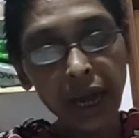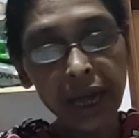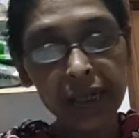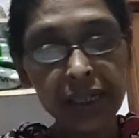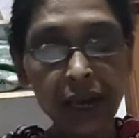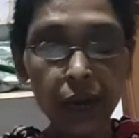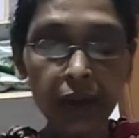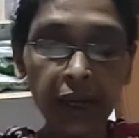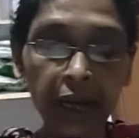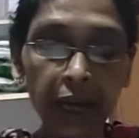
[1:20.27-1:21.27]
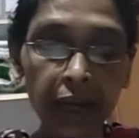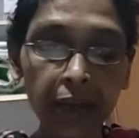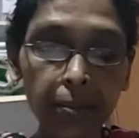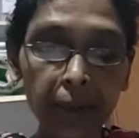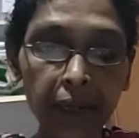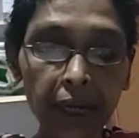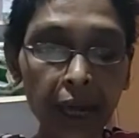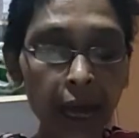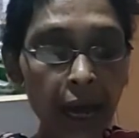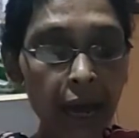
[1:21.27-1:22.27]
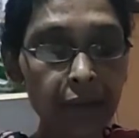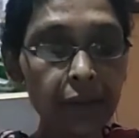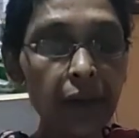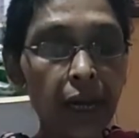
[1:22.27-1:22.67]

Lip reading: and sound alike but have